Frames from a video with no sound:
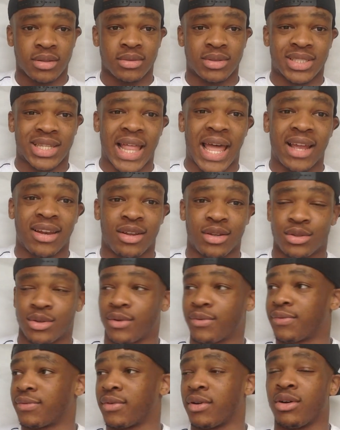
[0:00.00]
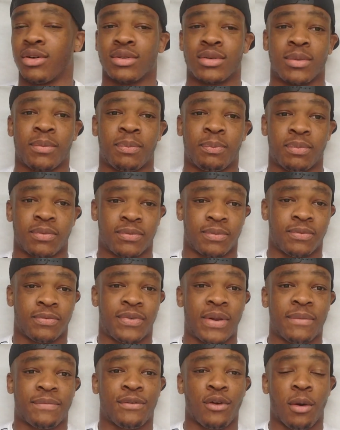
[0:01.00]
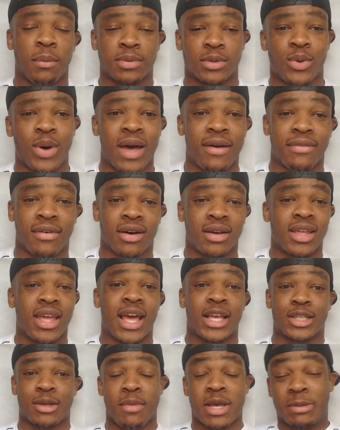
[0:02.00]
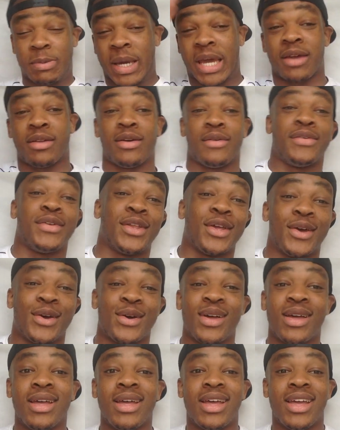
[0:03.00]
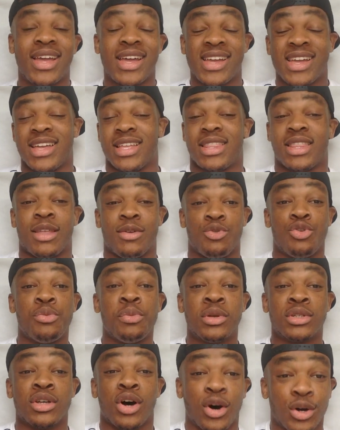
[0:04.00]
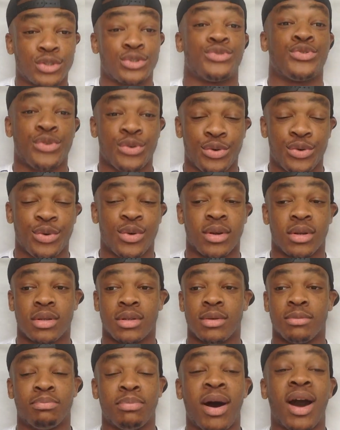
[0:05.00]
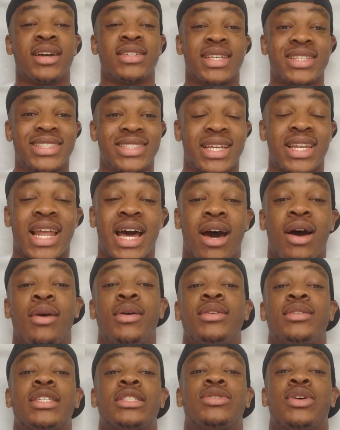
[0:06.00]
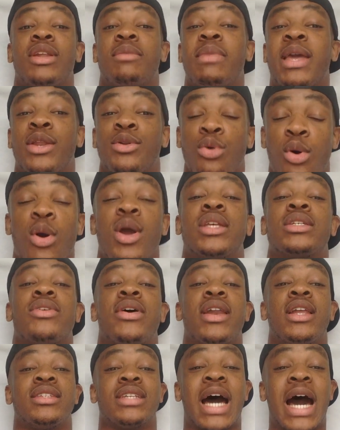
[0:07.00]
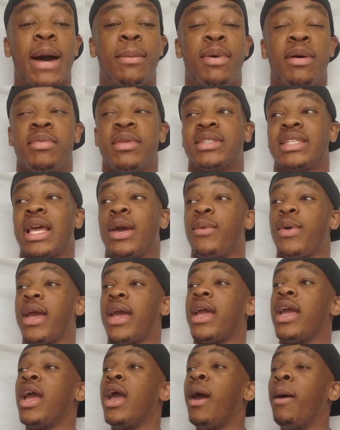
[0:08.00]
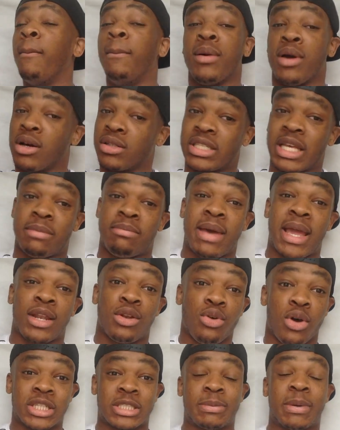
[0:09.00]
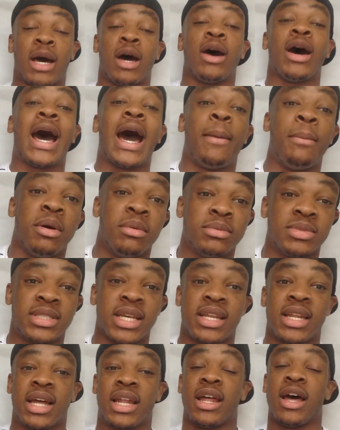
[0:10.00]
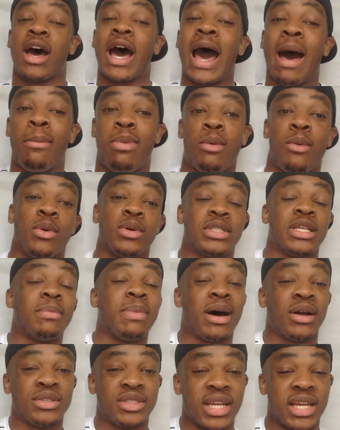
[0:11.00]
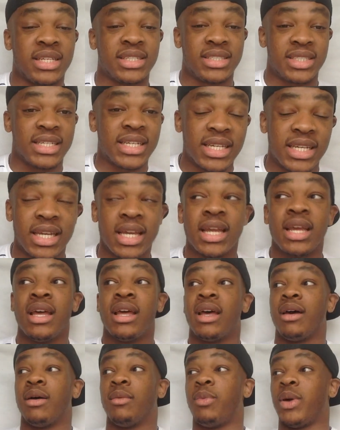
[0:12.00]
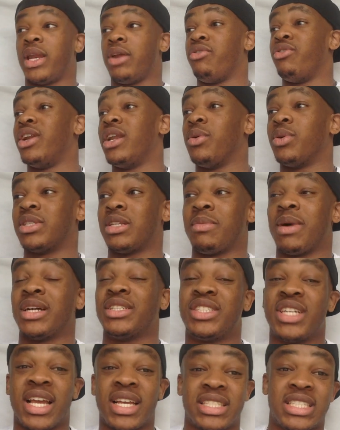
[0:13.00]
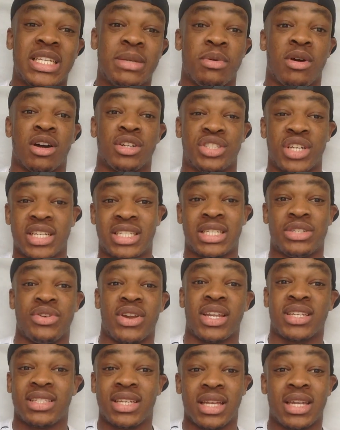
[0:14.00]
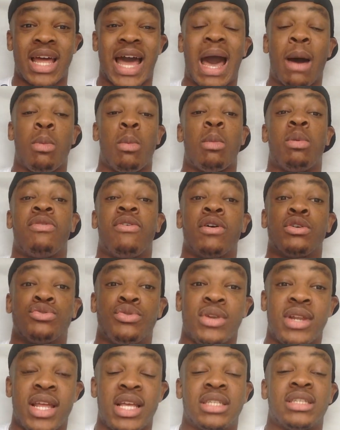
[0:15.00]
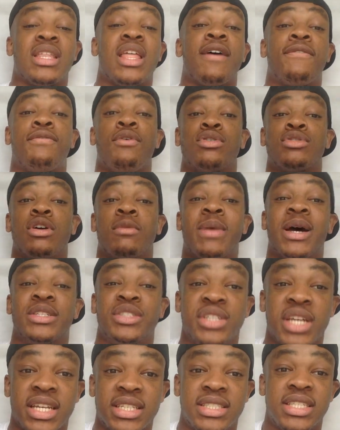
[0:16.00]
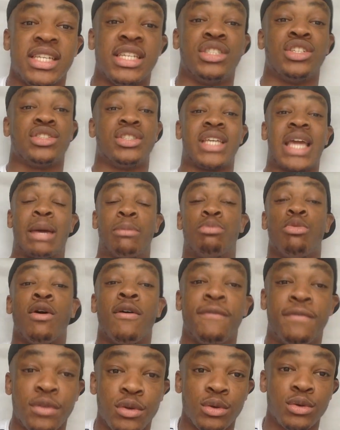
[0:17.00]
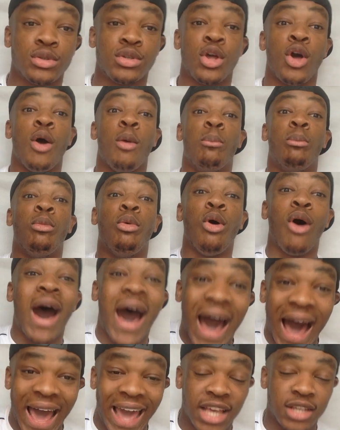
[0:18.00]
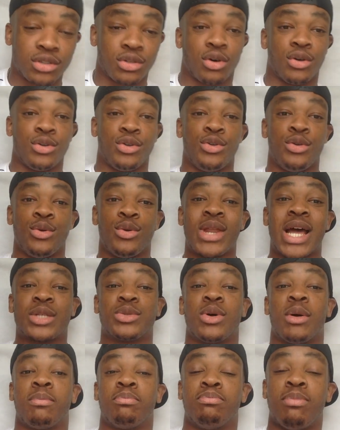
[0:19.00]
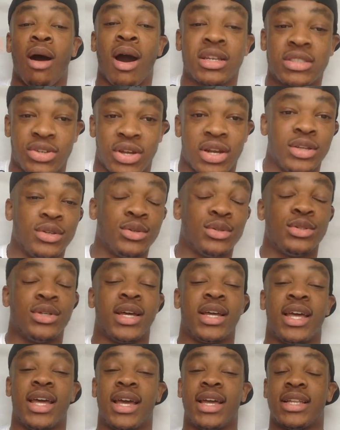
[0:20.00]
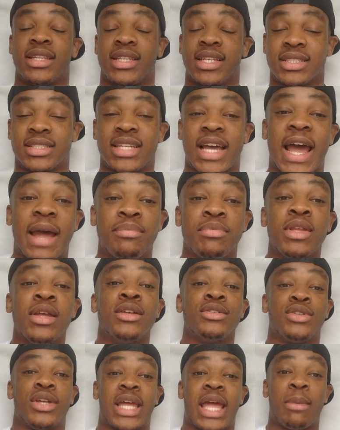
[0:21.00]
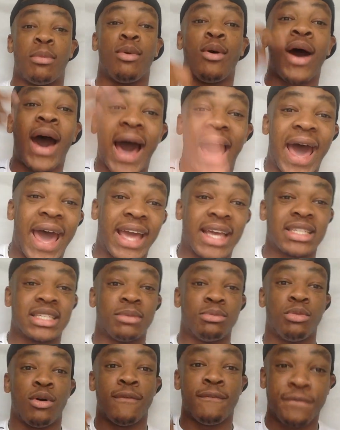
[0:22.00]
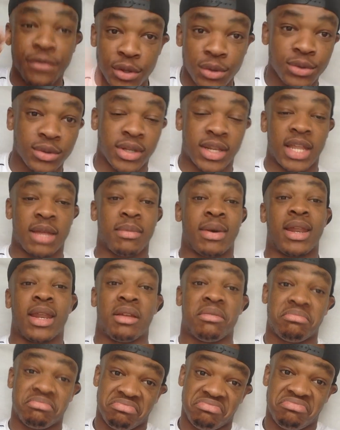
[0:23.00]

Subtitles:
sliders of flip-flops or whatever. Yes, I'm just back in the video. The rumors are untrue. Bugzy's still out. He's just trying to make noise around his album. The same way Beyonce made noise about her album, saying that her album was about Jay-Z, but it really wasn't about Jay-Z because Jay-Z's already seen the album before it's released. Therefore, it's not about Jay-Z. Just to get more views, more eyes on you. That's what Bugzy's trying to do this time. Trying to get more eyes and more views on him. And